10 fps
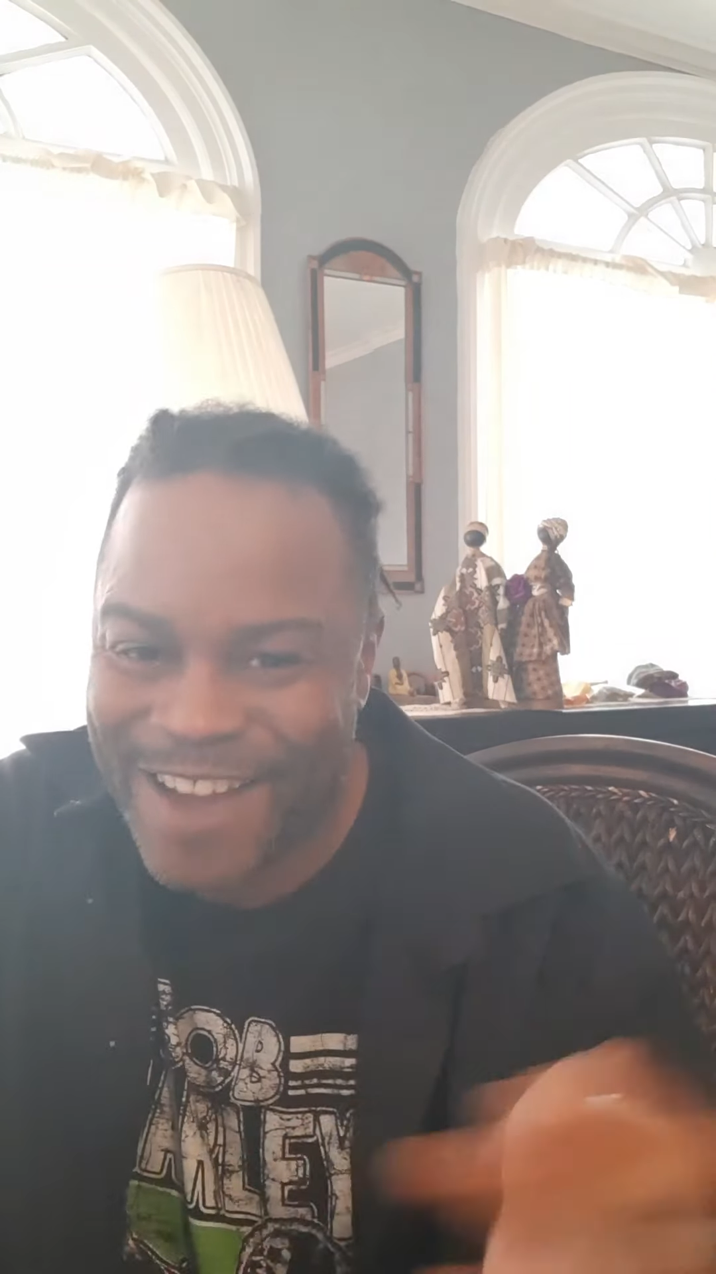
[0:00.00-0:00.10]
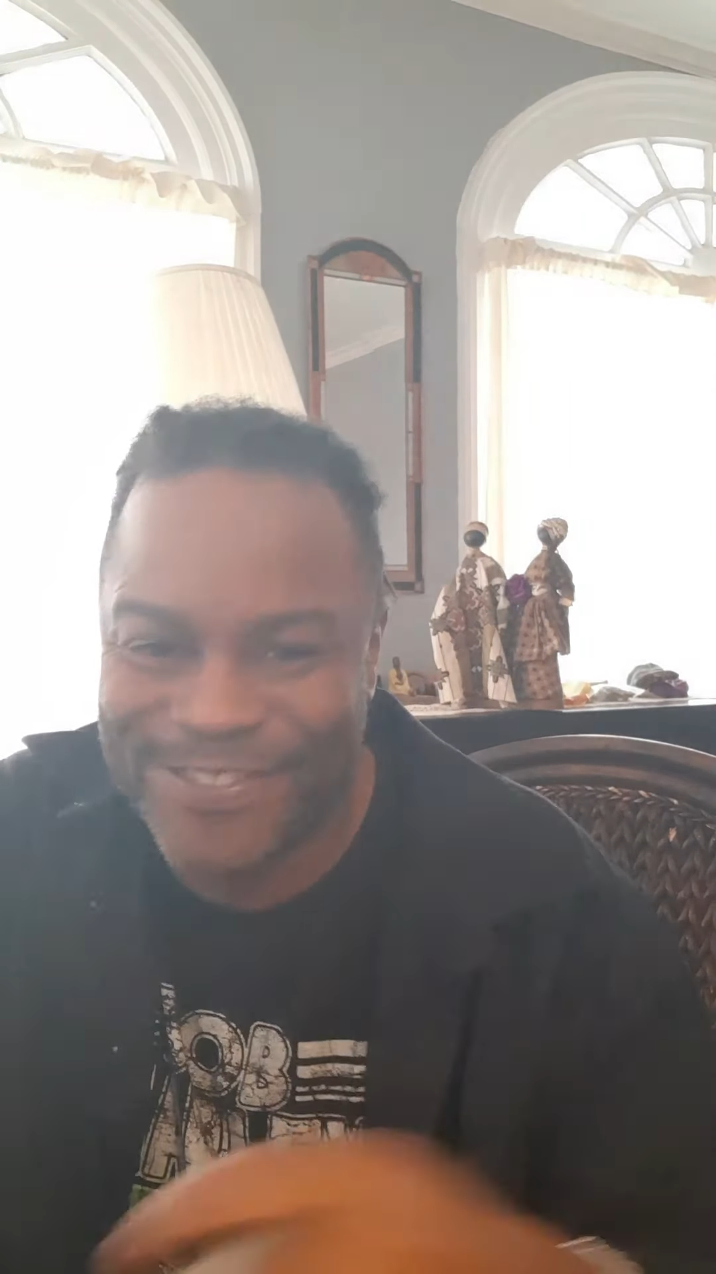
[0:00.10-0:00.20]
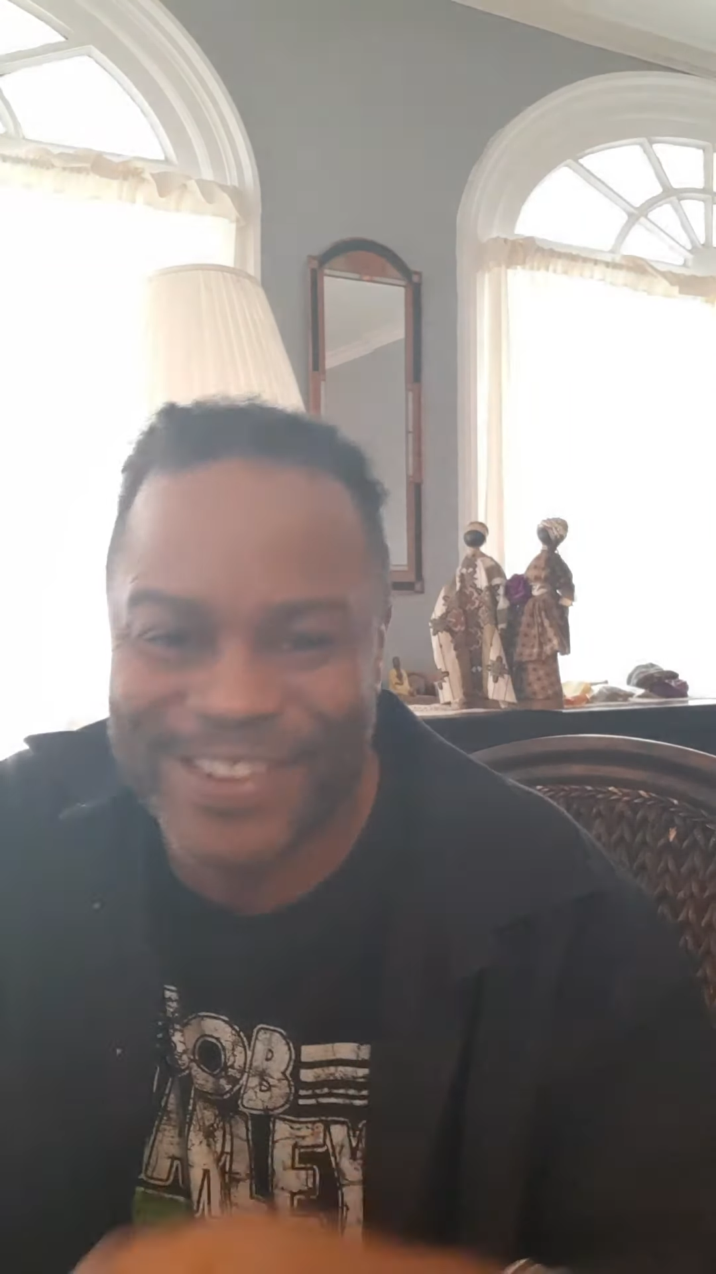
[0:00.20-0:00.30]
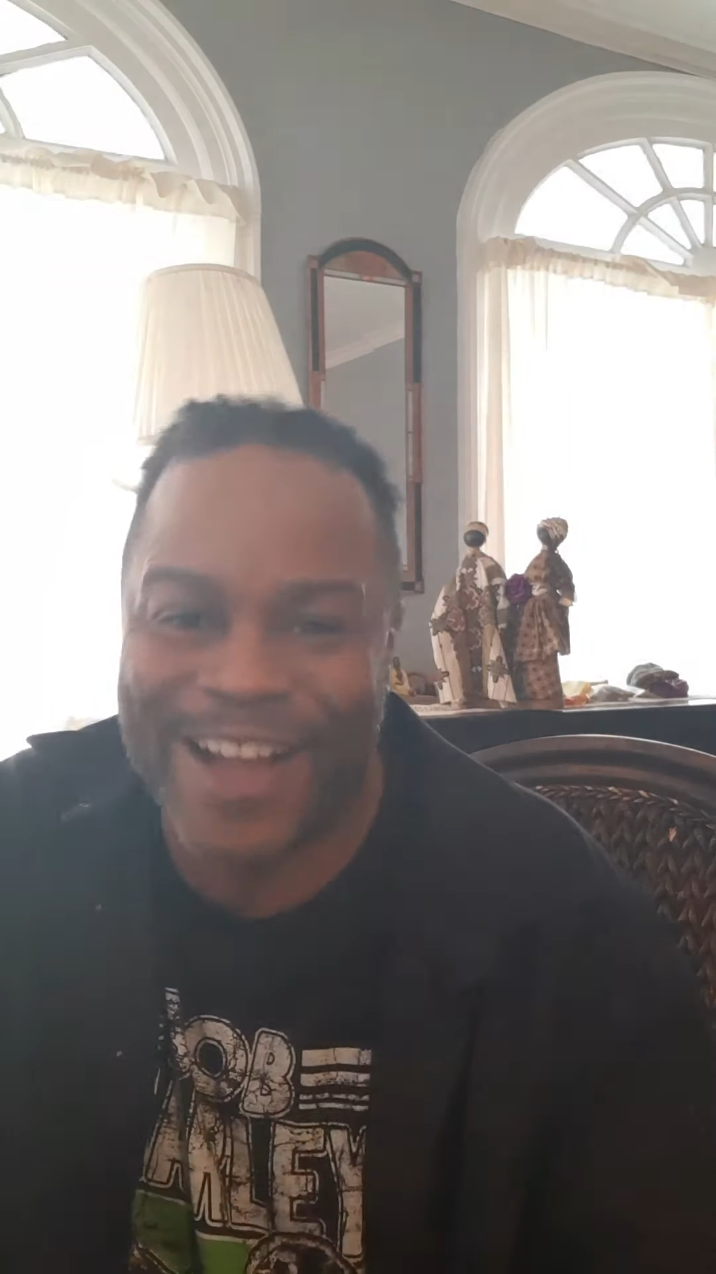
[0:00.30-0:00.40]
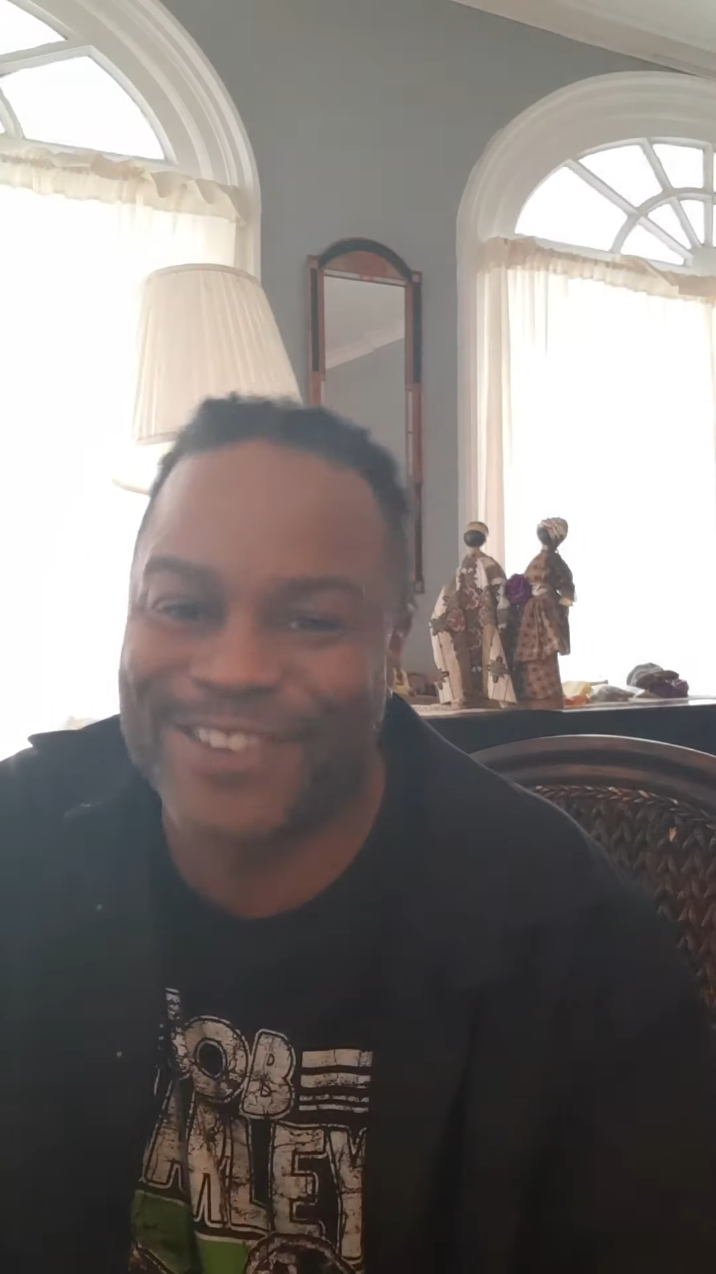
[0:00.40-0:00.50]

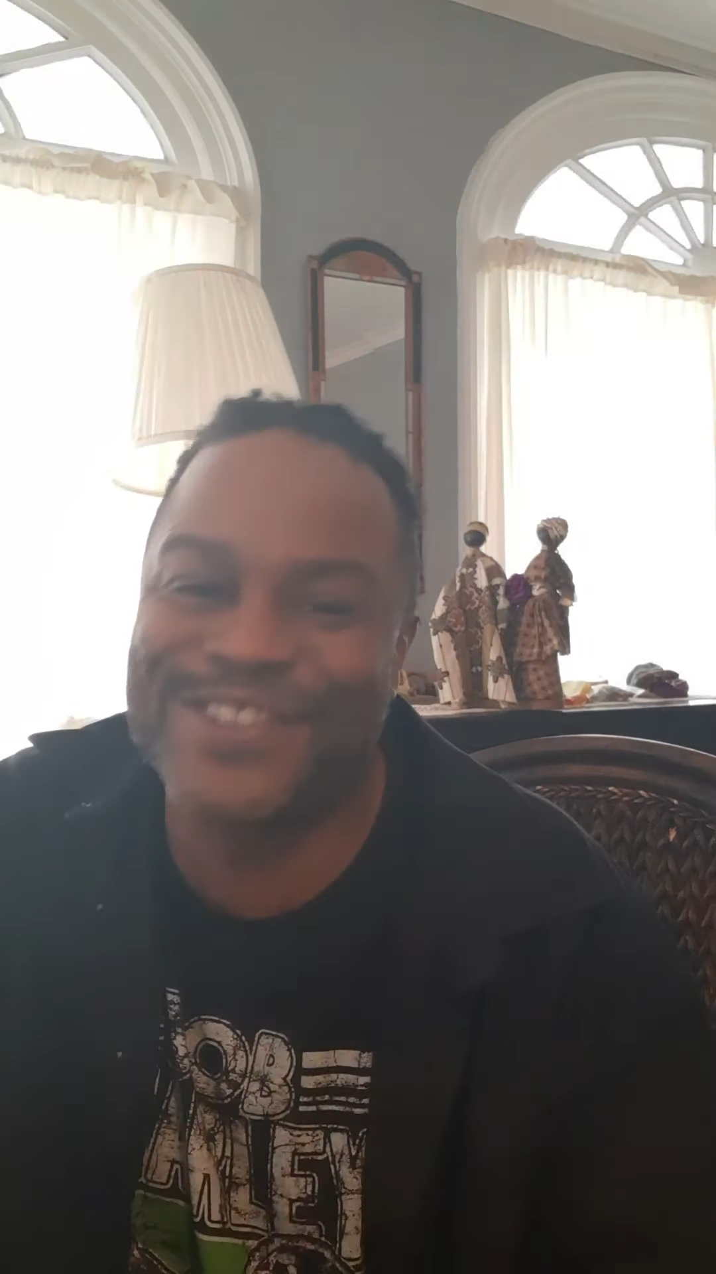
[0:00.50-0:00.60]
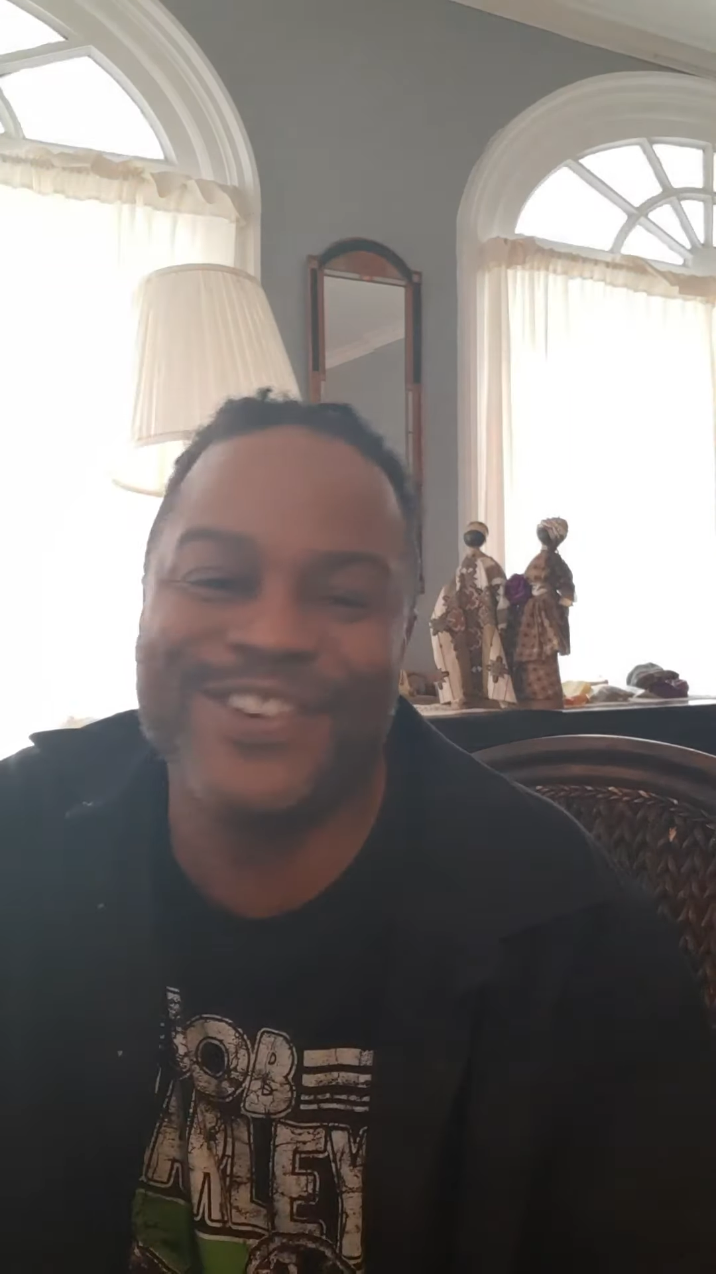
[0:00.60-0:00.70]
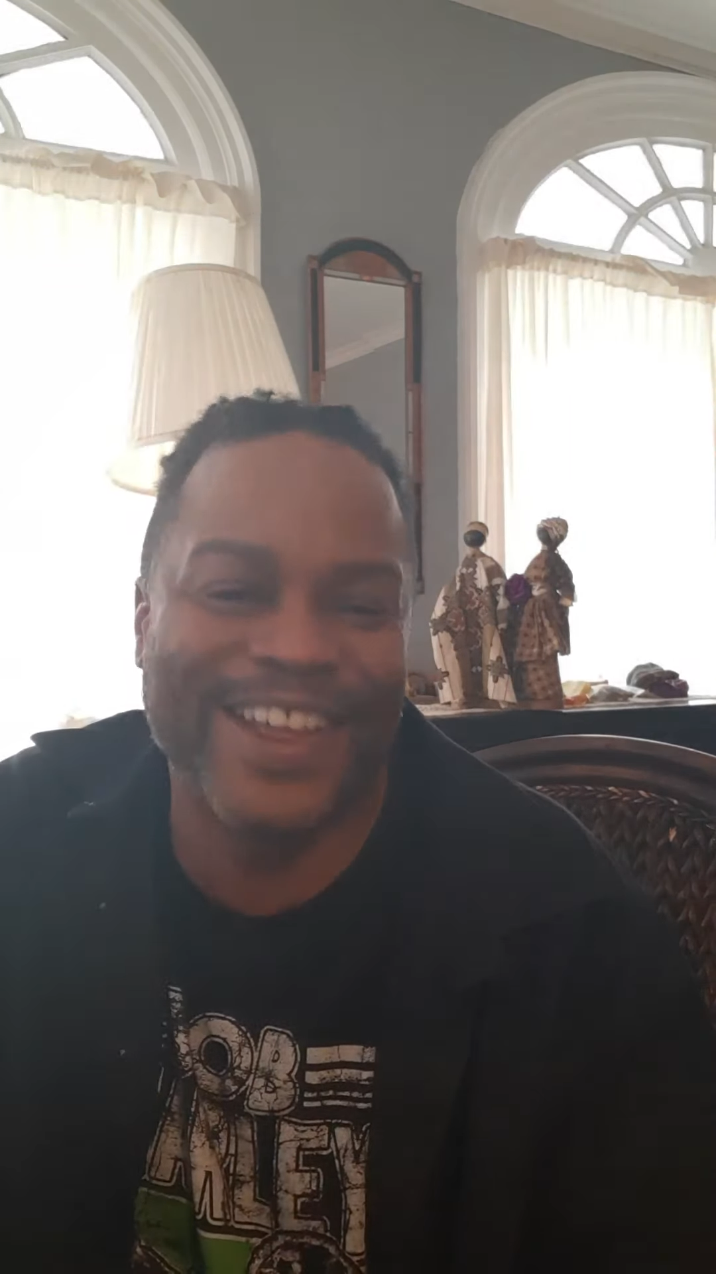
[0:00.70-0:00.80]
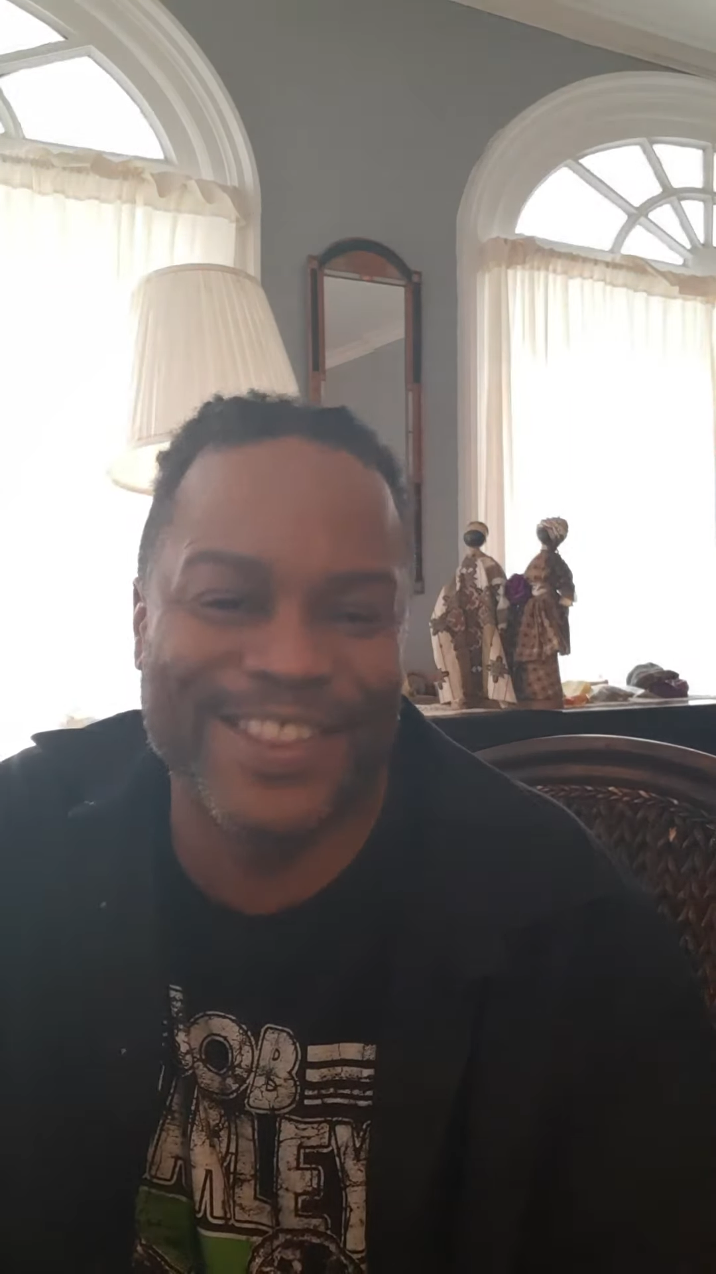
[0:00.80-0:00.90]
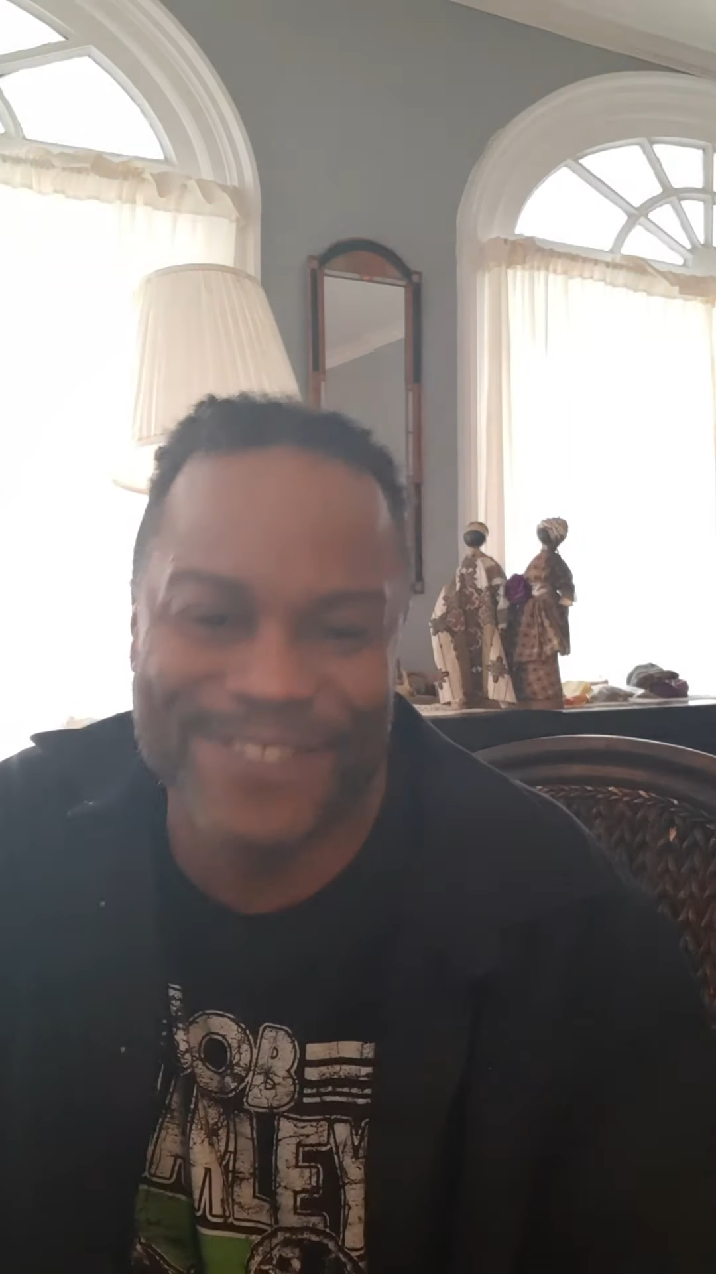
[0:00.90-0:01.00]
I'll shoot other